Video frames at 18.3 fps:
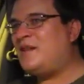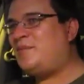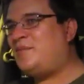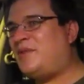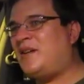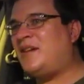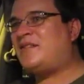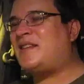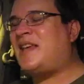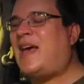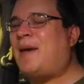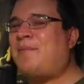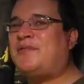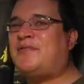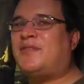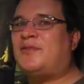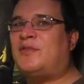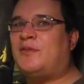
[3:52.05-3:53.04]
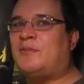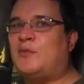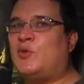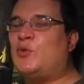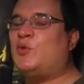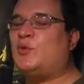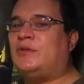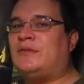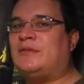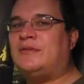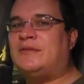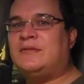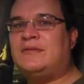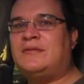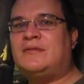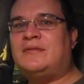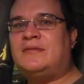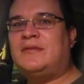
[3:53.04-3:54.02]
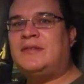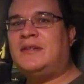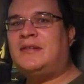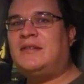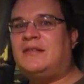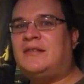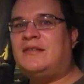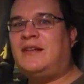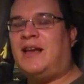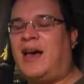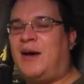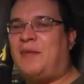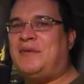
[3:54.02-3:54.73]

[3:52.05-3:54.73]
Plus, it happens on the moon. How